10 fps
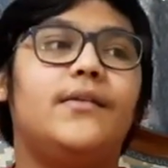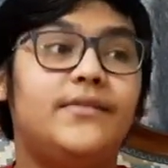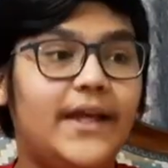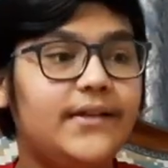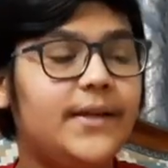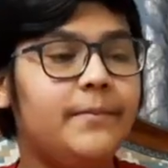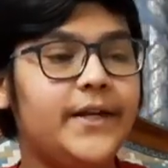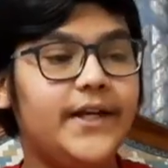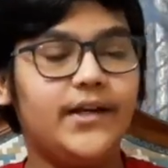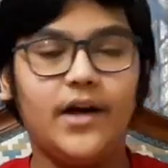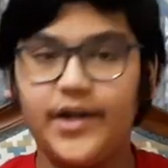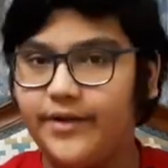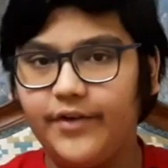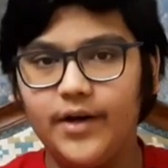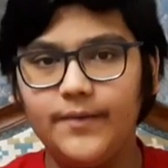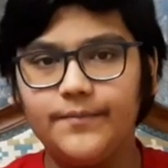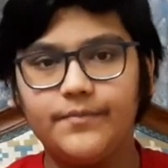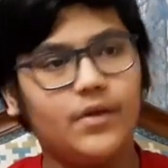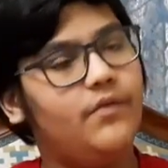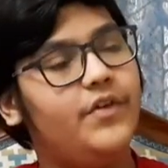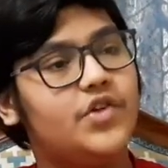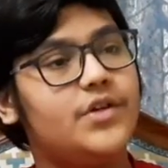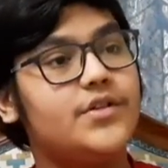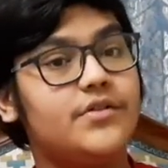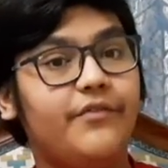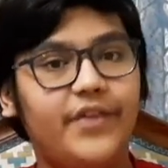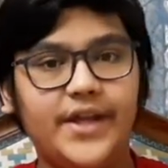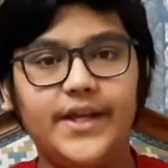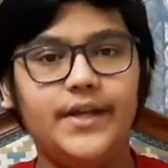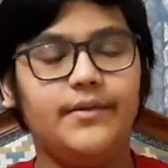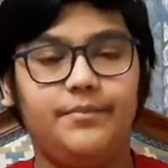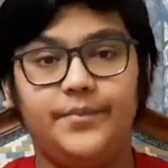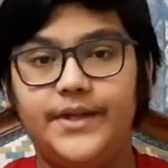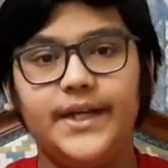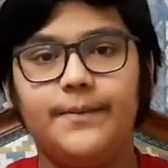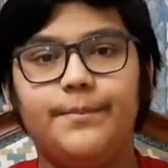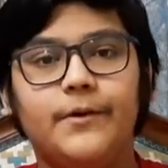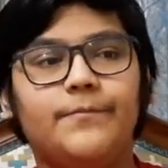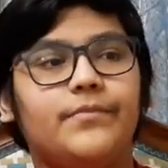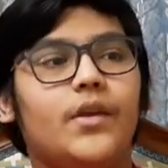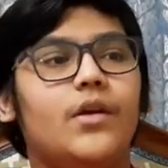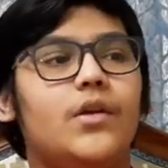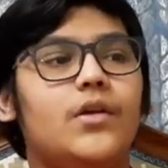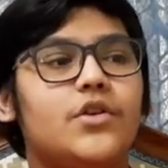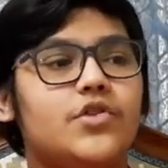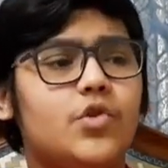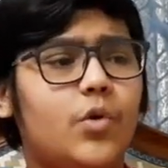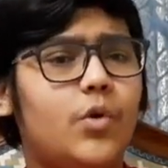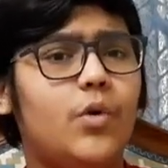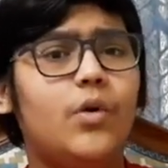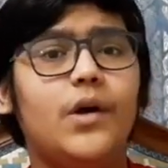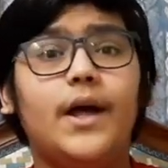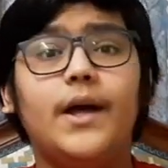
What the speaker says: Then they meet a river which is very deep. So